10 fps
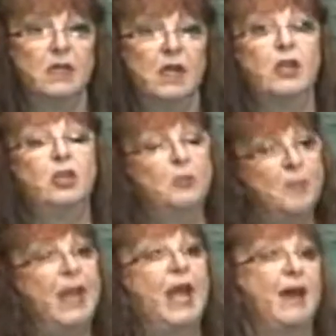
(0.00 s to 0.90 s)
you
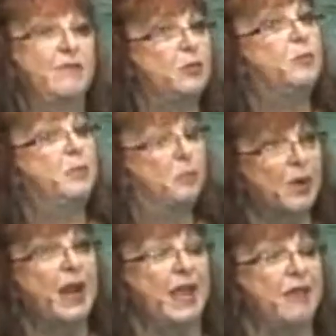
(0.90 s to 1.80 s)
may have to be
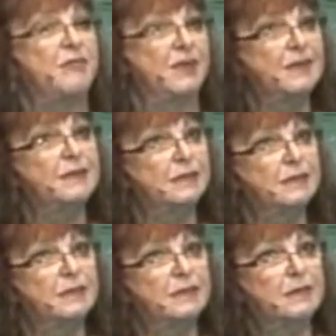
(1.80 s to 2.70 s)
brave
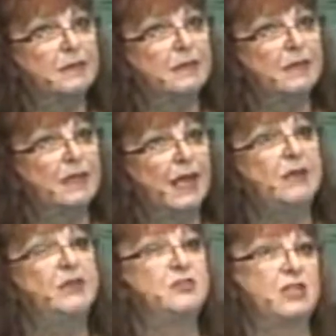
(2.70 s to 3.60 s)

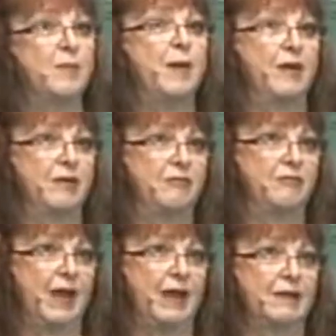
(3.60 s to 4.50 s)
and to step out on
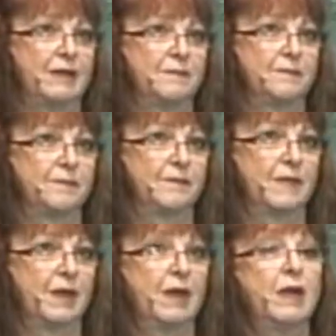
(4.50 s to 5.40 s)
faith.
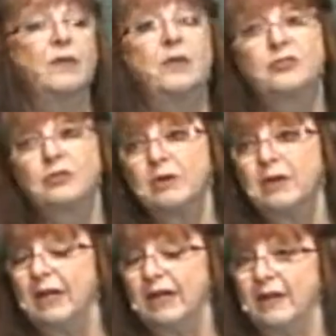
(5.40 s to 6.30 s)
The
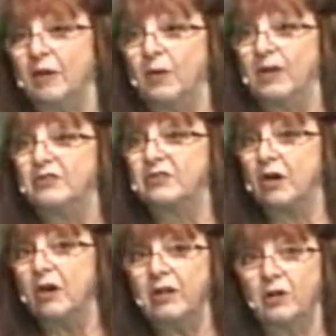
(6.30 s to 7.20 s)
story that we
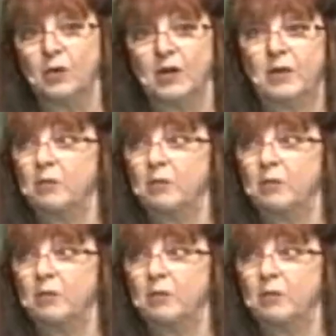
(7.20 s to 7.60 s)
started with in